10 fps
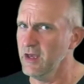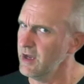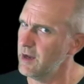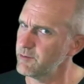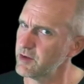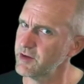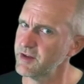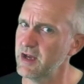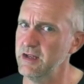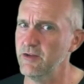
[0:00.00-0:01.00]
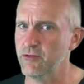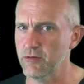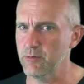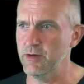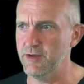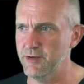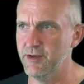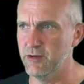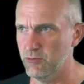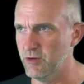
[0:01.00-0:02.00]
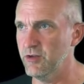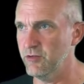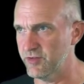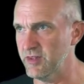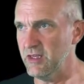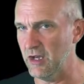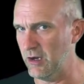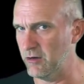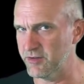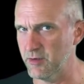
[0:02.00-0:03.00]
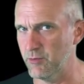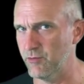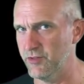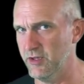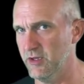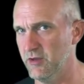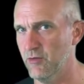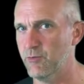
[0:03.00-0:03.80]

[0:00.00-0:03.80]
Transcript: I'm not entirely sure, but when you see how some of the